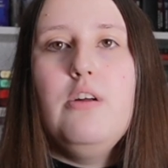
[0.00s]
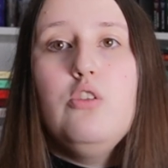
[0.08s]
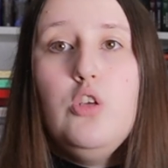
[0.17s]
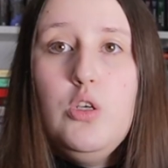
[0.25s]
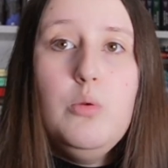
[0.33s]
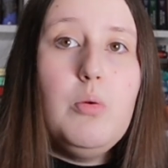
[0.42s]

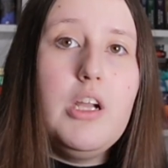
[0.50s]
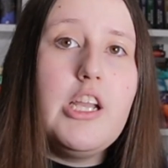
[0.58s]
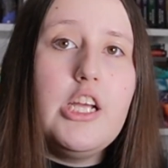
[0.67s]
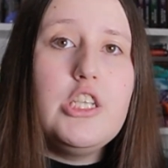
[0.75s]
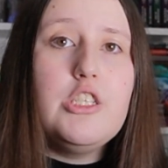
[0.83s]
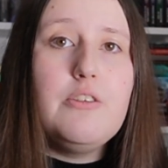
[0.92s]
too
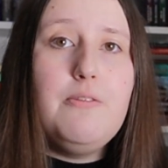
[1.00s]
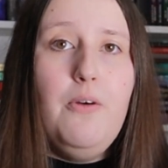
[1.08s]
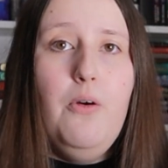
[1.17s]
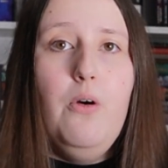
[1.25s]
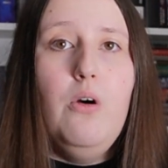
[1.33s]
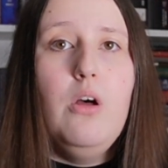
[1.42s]
British
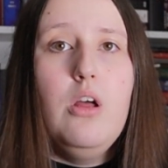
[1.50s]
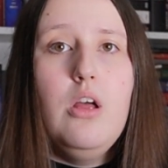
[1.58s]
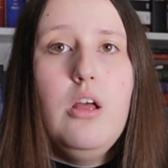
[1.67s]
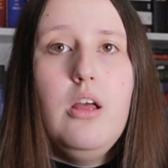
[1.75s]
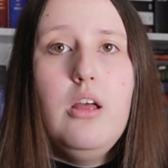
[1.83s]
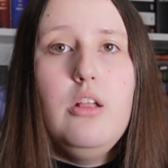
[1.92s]
for
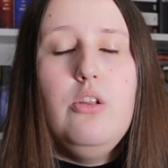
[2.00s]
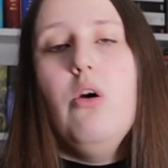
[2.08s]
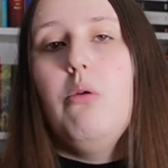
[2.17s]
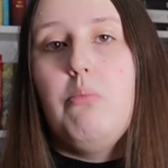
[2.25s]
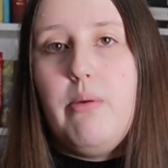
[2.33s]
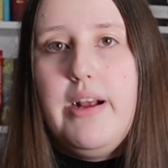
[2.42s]

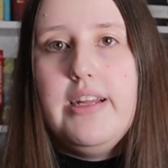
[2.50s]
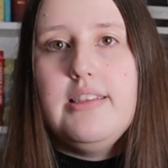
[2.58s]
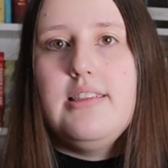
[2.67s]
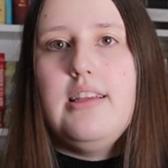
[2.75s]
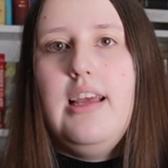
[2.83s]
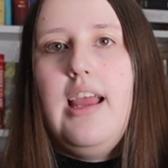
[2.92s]

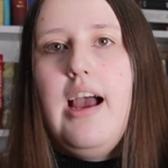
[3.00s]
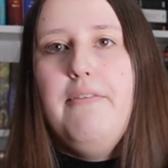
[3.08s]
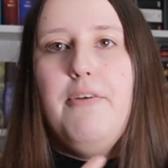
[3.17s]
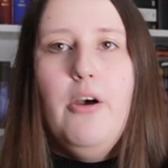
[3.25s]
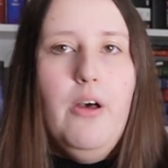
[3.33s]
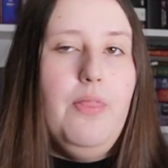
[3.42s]
non-Brits. Like,
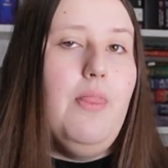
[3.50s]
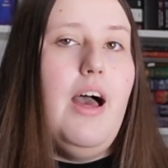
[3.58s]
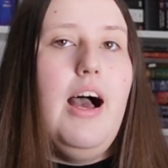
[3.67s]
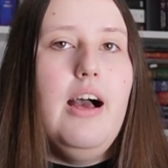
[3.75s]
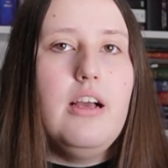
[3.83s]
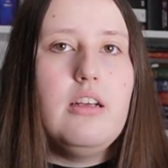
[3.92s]
I've heard
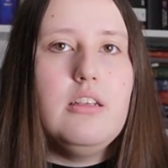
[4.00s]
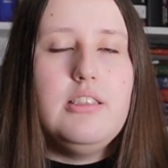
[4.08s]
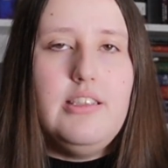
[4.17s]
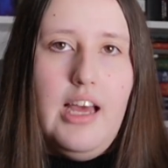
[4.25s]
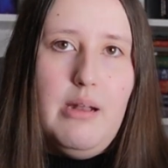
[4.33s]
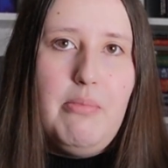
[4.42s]
that
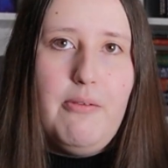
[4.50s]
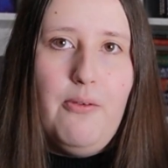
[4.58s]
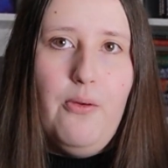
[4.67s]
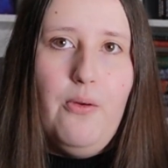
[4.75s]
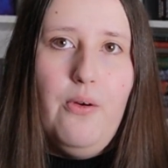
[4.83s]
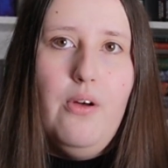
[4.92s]
said
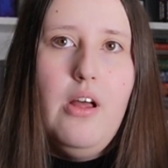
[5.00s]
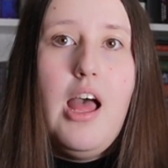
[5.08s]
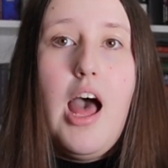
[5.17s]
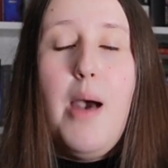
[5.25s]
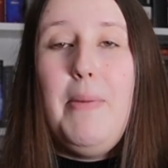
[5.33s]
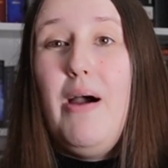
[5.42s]
before
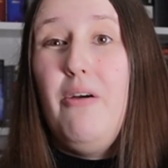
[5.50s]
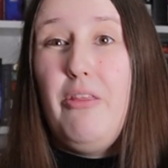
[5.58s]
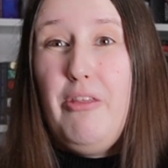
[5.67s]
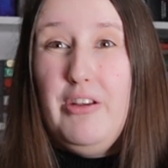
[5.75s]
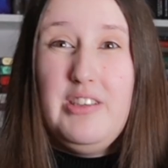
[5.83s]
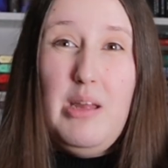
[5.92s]
about
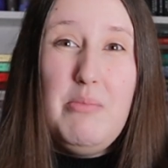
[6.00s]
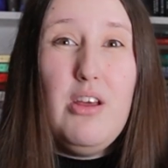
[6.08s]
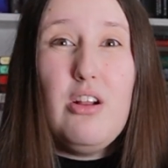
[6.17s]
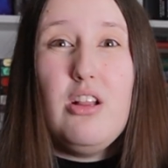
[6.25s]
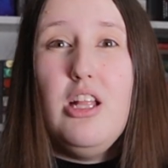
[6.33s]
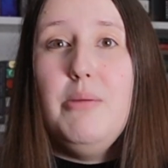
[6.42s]
Thursday
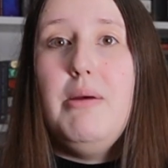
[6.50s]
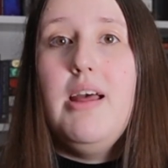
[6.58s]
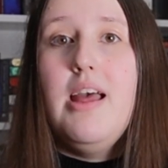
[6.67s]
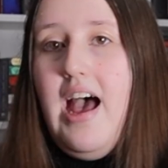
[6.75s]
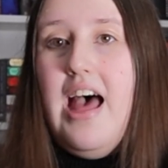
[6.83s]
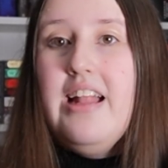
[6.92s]
Murder Club,
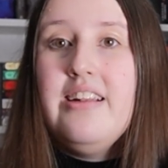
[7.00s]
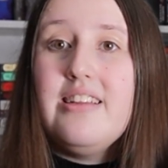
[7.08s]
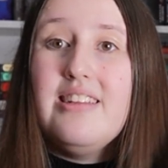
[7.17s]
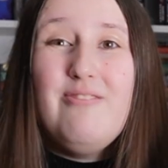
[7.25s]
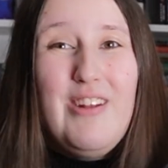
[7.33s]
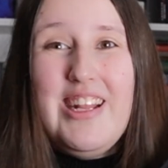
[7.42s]
and
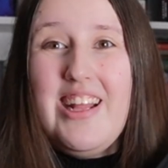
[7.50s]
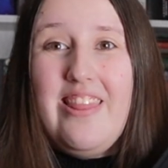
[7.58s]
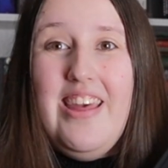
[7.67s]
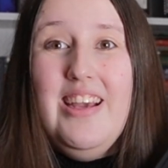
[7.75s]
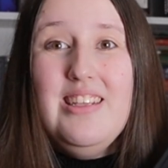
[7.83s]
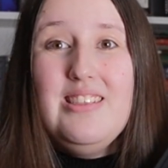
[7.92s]
reading
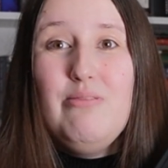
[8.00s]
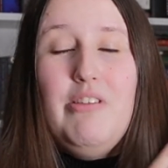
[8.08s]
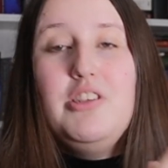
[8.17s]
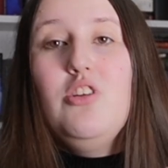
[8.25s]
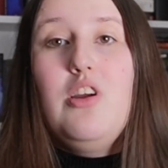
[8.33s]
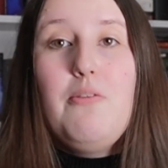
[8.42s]
this where
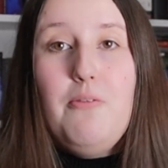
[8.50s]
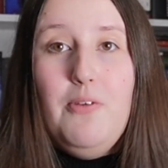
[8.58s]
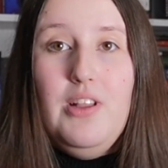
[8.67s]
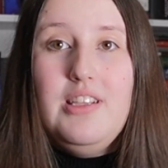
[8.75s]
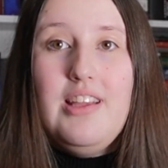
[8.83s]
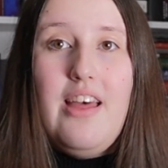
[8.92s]
it's not even
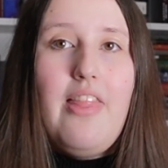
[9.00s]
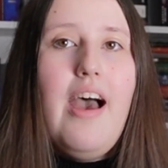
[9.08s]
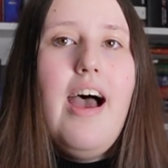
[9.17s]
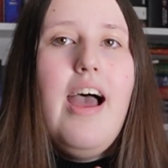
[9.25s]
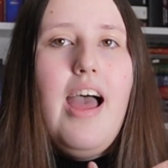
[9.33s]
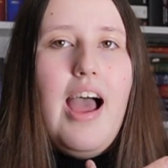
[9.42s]
fully set
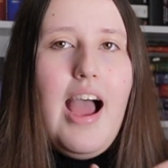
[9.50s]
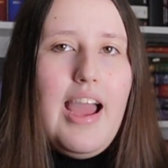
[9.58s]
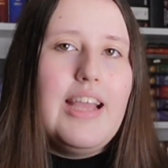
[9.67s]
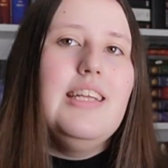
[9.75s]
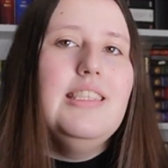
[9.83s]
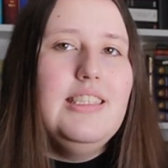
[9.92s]
there, I
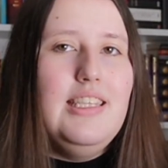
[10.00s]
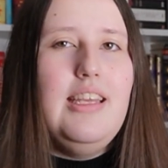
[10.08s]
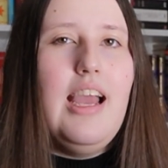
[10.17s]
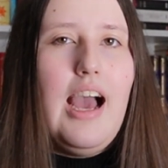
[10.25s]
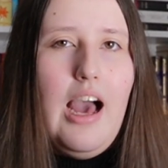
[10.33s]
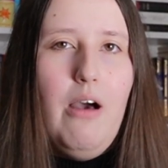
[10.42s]
can
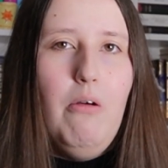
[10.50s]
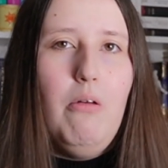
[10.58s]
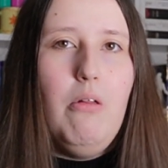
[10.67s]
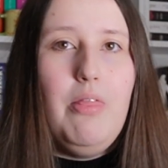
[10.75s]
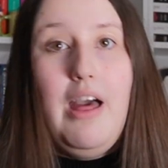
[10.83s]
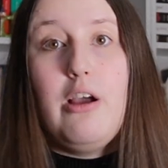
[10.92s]
see how
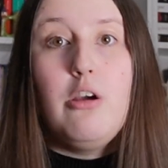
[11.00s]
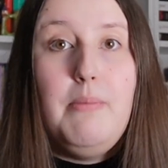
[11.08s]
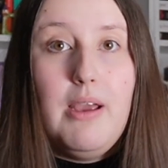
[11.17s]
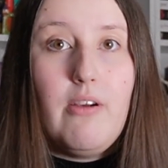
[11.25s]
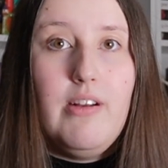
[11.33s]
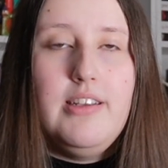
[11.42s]
that could
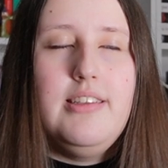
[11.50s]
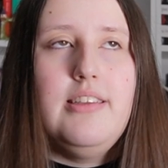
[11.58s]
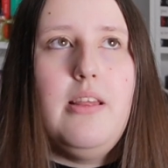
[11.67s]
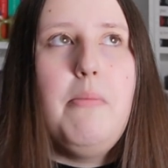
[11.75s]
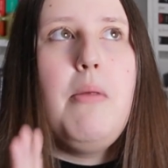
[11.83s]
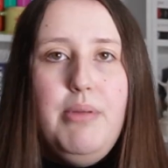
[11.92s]
be a
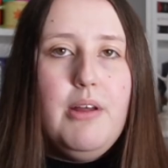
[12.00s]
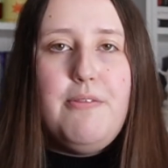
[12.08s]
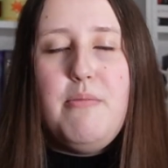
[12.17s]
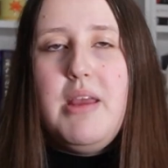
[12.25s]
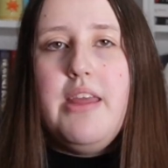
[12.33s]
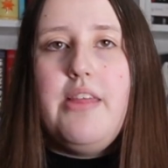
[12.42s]
criticism. But
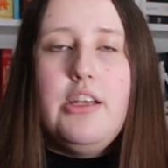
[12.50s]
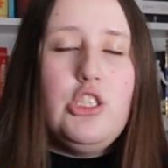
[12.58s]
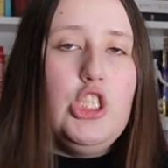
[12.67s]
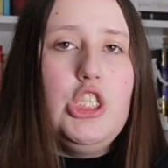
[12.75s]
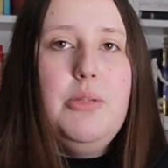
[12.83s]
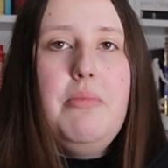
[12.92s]
for me, that's
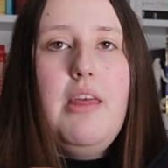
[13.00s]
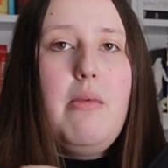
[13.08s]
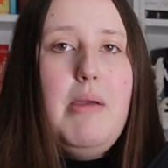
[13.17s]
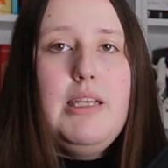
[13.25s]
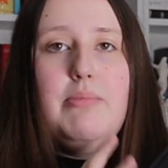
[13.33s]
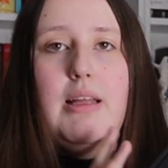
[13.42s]
just something that
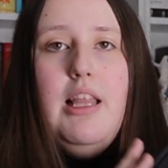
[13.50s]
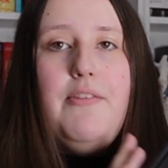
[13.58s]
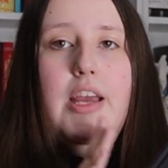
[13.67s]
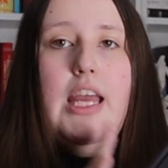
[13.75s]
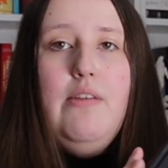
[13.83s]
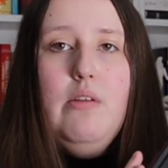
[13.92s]
makes me love
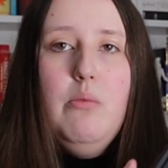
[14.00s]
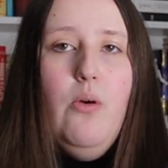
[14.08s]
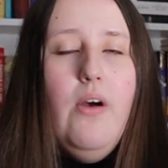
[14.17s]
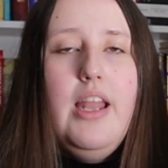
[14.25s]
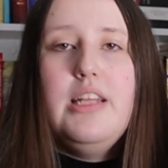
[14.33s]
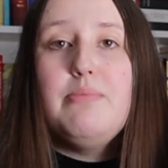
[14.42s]
it even
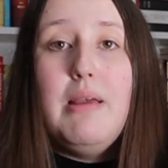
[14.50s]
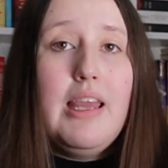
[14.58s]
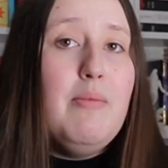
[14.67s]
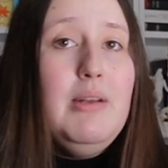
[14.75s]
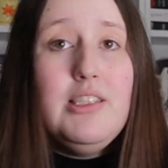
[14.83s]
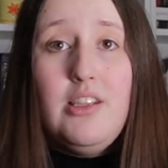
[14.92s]
more, and it's
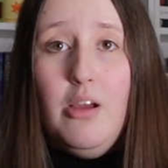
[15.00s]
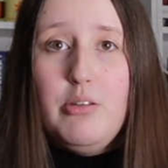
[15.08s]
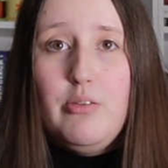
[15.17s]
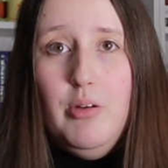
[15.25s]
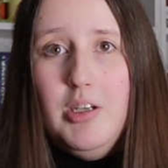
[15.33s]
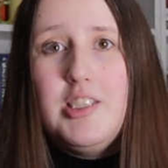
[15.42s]
making me so
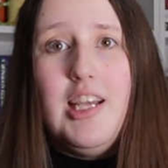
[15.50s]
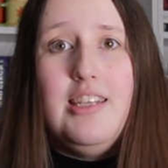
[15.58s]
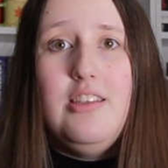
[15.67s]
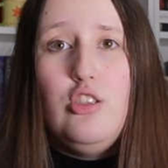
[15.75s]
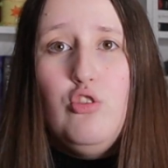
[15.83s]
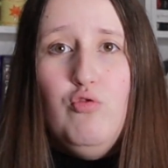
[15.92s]
much more
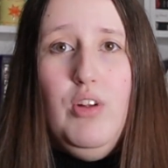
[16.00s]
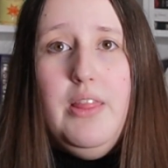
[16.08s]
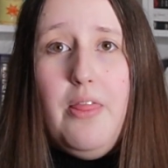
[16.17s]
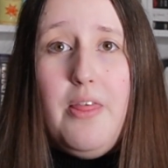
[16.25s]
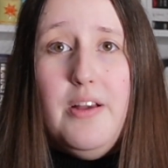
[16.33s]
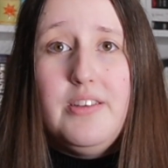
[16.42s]
excited to
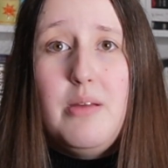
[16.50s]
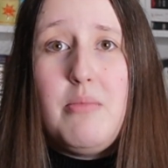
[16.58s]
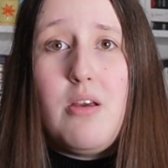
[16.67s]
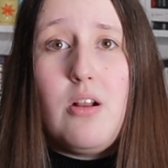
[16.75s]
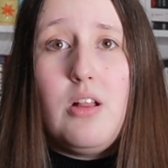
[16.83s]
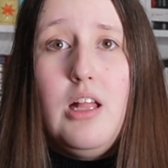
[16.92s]
read Thursday
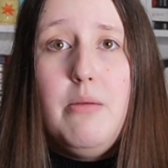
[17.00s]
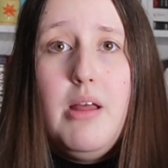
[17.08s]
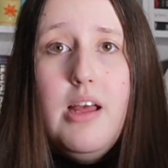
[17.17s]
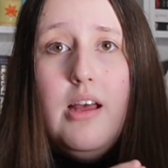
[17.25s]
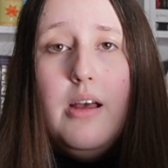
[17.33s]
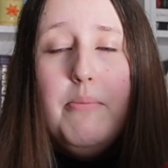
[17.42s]
Murder Club
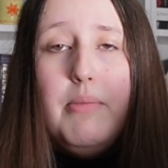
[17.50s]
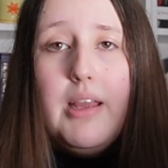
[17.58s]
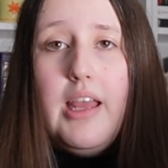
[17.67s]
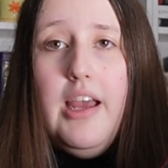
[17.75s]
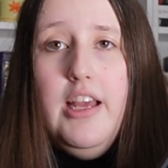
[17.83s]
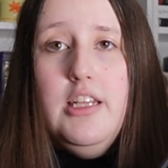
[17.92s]

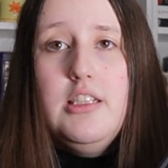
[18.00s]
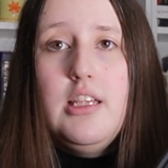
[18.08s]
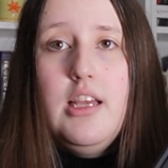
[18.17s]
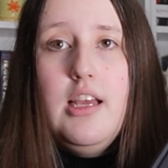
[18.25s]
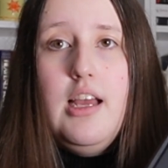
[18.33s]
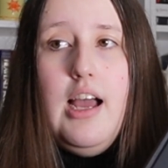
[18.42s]
because
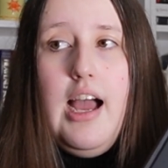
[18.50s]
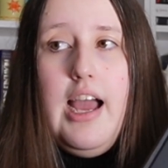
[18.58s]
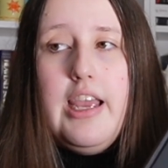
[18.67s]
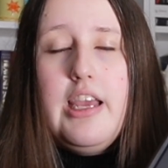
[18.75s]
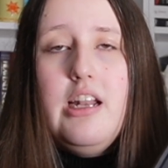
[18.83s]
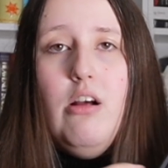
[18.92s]

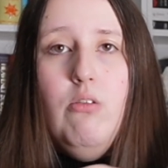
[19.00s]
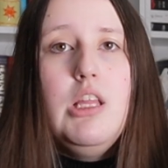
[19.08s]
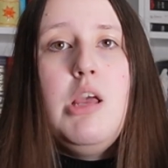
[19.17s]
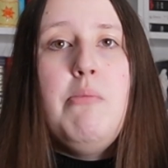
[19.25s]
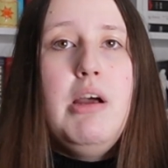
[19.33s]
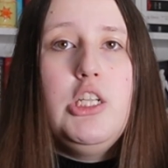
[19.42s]
I can
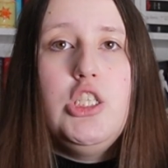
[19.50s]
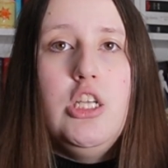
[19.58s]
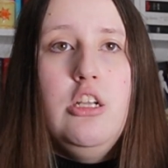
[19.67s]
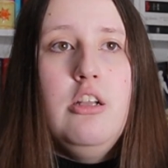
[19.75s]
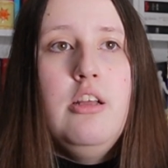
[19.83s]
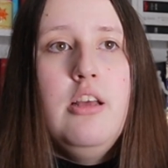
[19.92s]
only
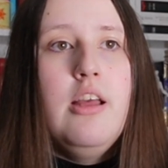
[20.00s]
imagine